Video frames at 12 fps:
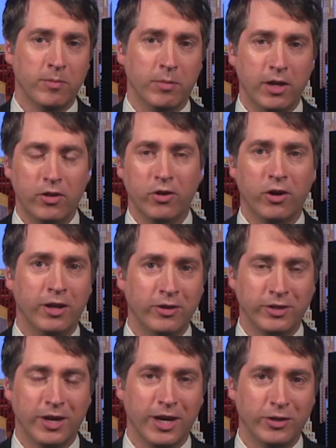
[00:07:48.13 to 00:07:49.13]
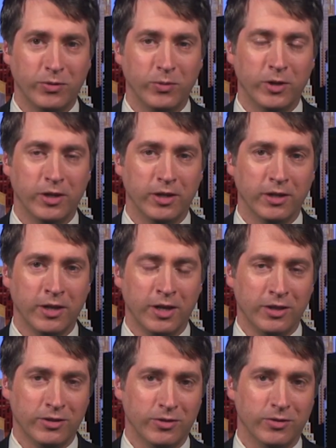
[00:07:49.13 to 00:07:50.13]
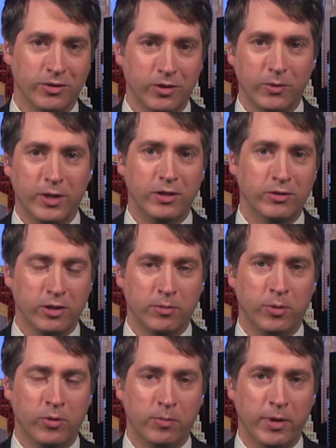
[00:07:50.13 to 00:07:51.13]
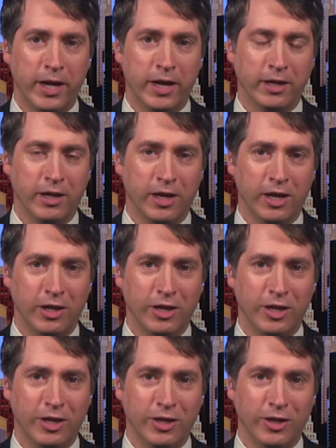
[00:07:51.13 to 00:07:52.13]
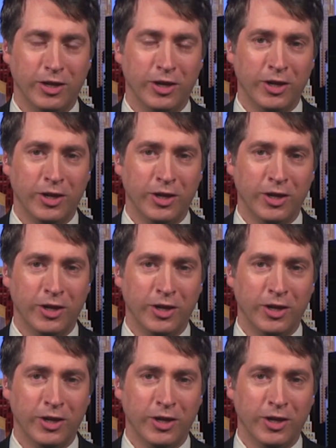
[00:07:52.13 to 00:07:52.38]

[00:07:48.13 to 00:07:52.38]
But he thought his guys were winning, so there's no way he's going to pull back, and he